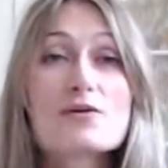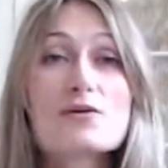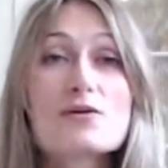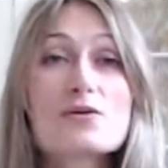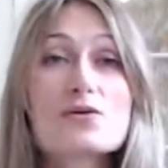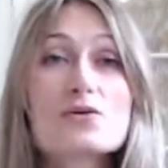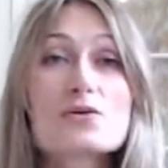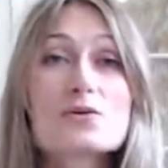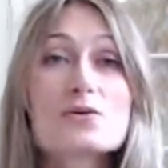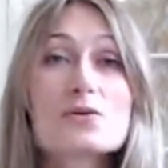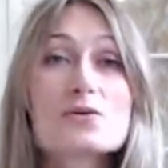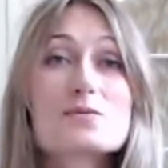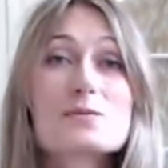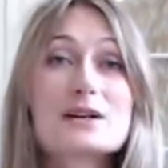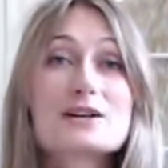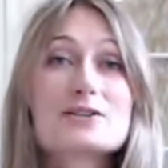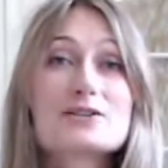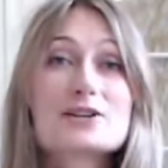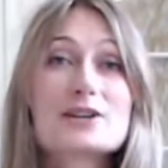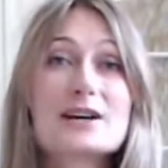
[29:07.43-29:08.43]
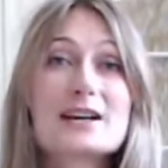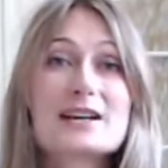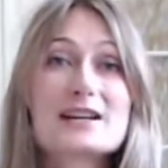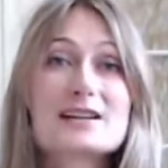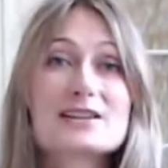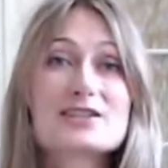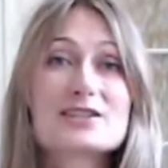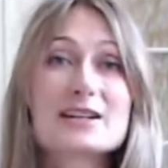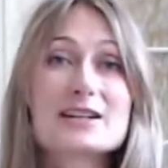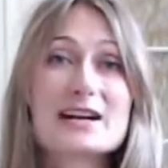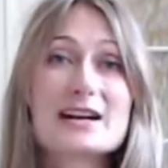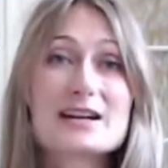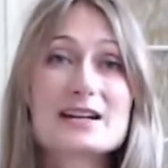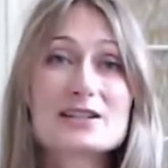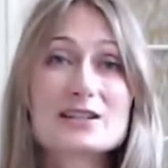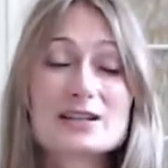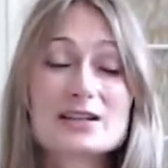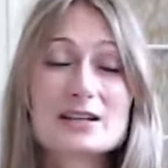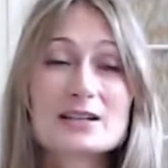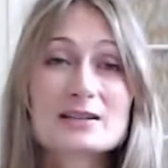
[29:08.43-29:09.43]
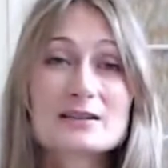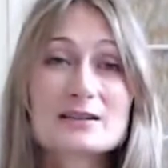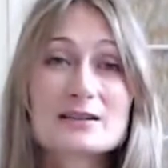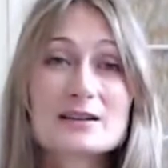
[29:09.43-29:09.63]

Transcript: for Guru Mantra initiation.